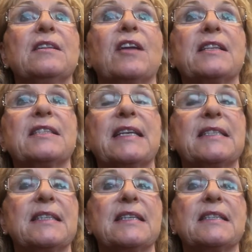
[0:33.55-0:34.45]
lot size
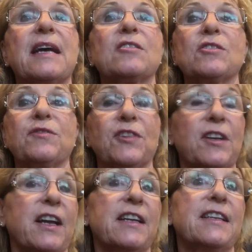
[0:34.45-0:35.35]
6,000 for
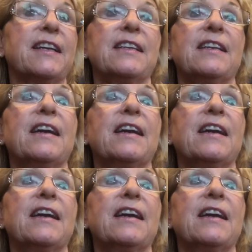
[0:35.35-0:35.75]
$999.